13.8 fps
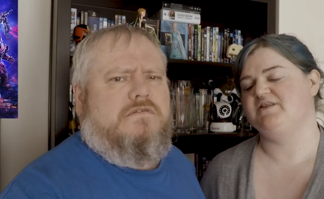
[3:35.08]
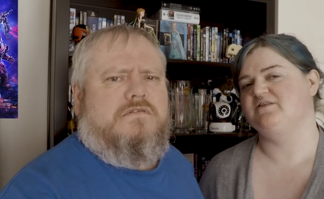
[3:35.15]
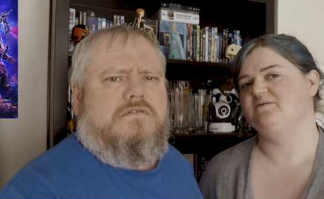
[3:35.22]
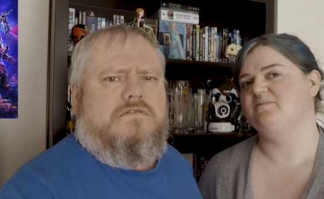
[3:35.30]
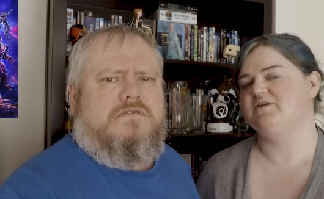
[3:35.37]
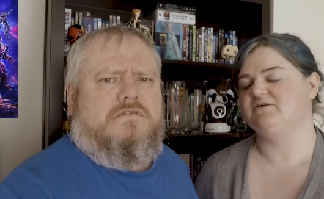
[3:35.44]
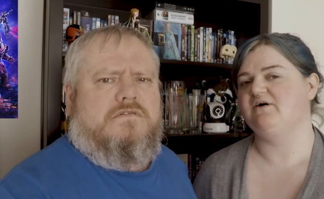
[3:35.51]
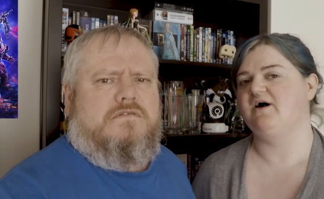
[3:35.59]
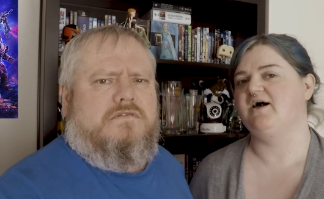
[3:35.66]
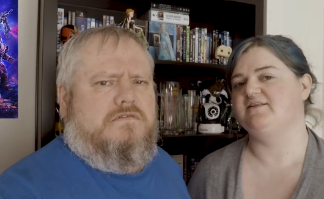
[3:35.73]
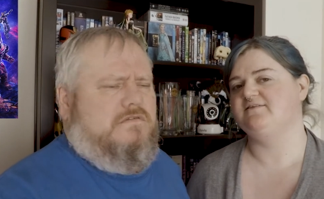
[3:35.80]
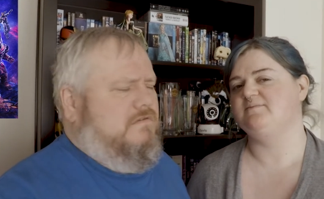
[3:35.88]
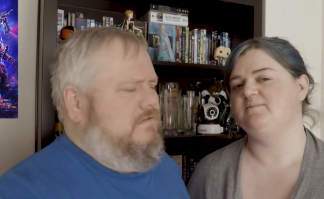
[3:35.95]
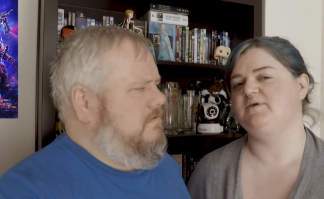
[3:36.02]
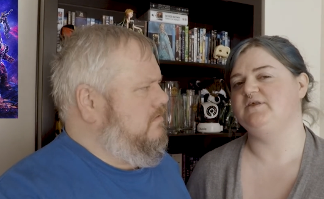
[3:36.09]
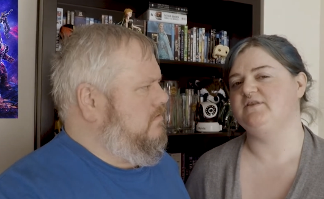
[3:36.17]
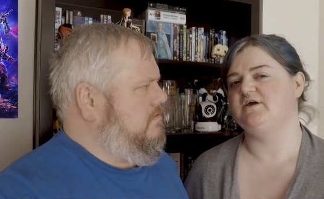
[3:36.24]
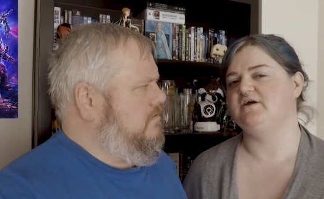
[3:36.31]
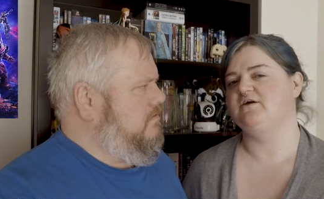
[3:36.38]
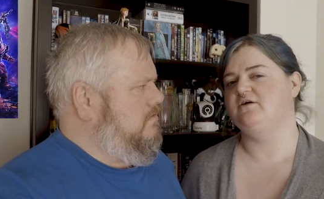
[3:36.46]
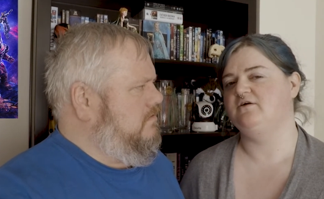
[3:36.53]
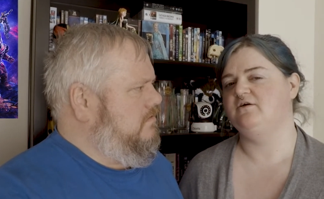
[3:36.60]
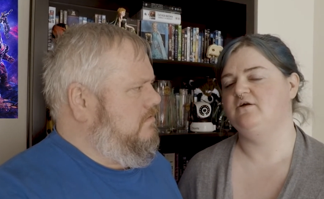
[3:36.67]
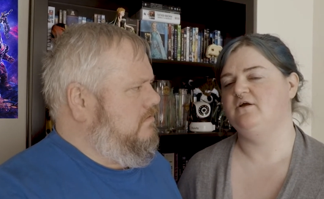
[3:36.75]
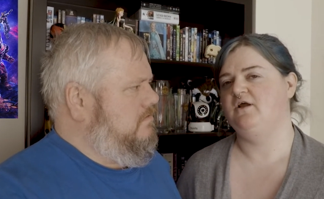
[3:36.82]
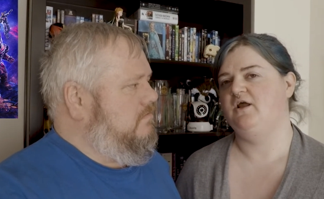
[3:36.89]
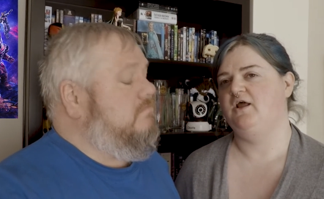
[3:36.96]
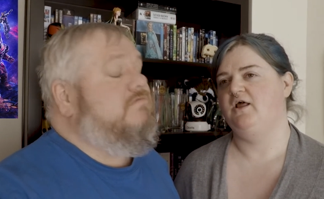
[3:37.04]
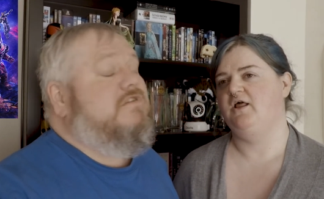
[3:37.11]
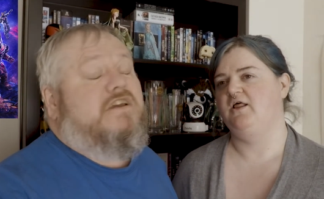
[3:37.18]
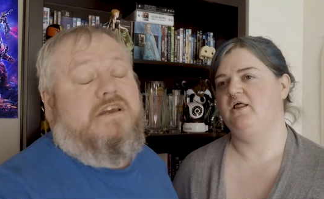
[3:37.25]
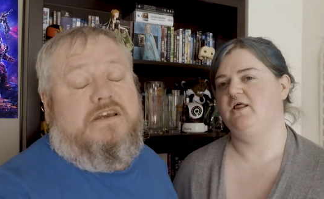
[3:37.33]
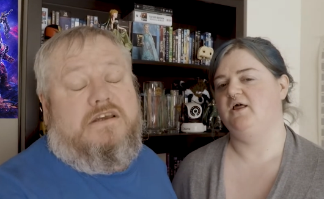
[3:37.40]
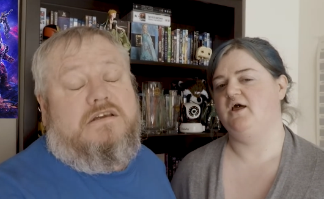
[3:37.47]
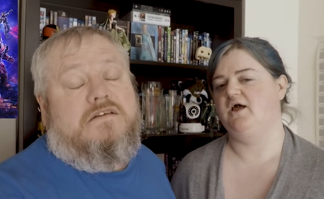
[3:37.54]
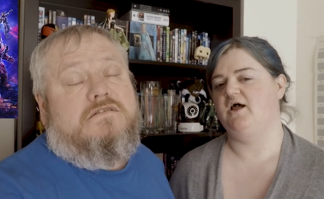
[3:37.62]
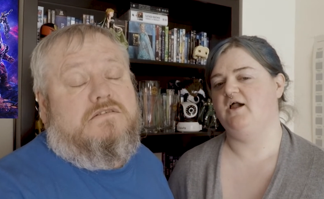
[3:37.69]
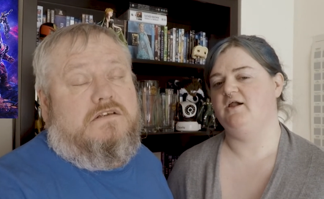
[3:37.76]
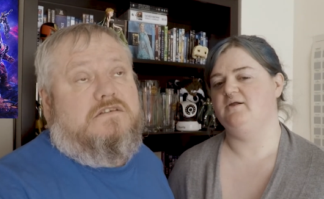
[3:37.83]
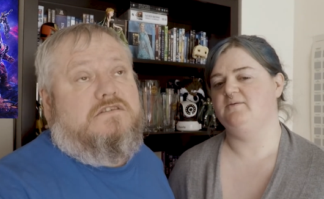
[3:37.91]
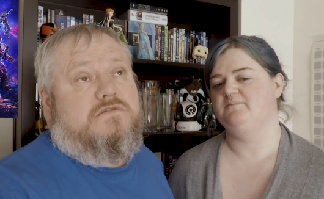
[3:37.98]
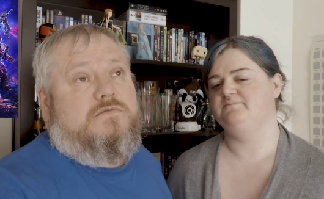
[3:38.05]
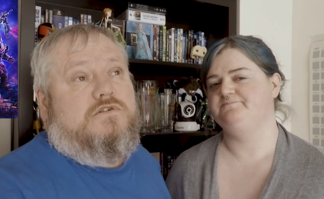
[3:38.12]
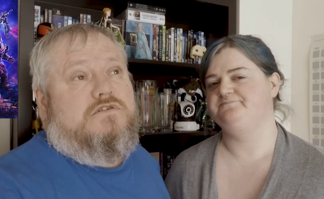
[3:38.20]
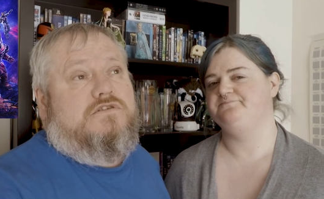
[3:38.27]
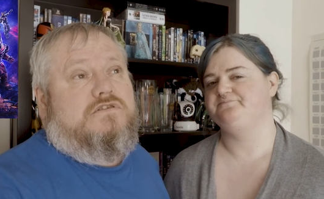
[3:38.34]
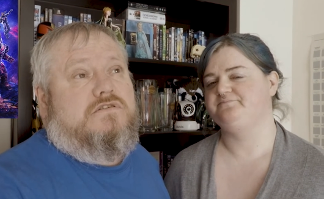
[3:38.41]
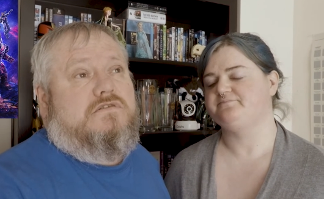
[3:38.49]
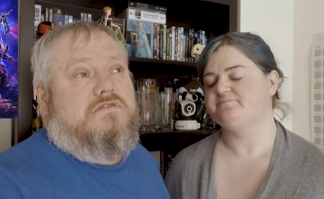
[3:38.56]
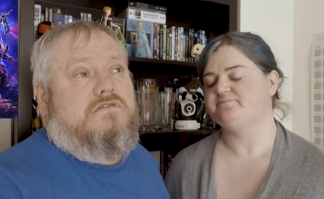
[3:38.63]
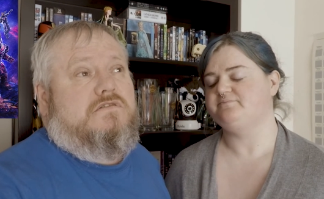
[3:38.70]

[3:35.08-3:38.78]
Speaker 1: in the middle had to be there. Yeah, um, I suppose so.